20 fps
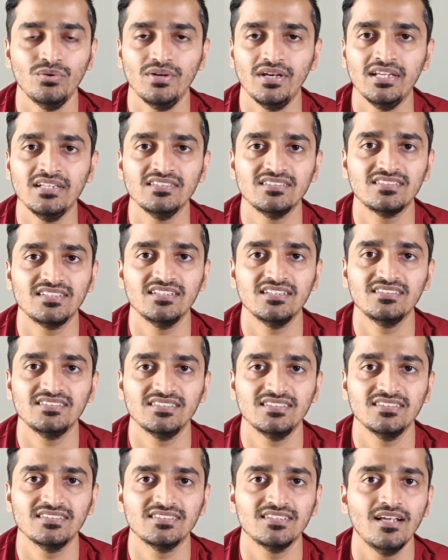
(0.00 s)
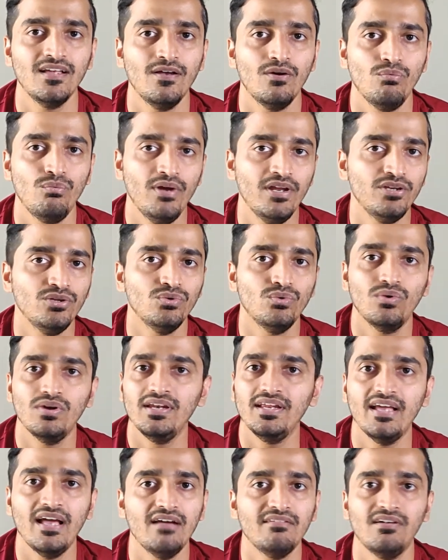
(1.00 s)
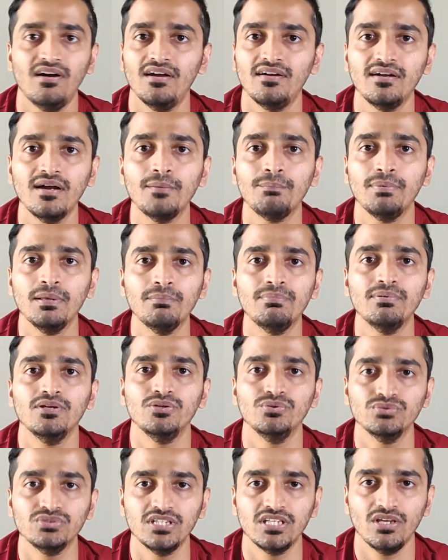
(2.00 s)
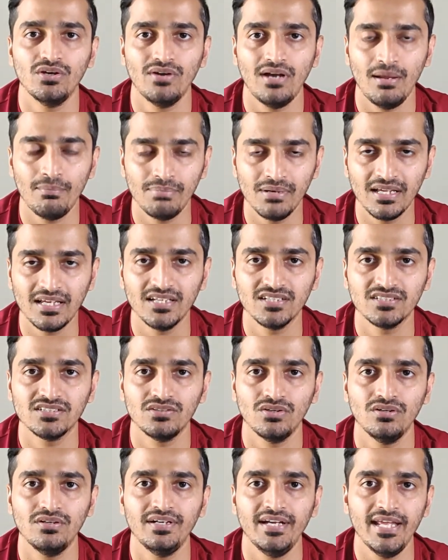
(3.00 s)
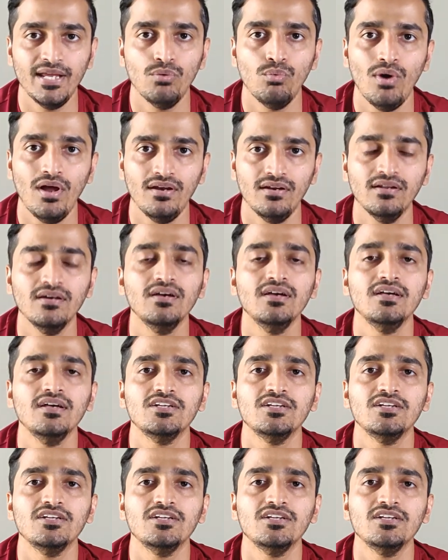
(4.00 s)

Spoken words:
instances when you only have 100 people using your application on day one.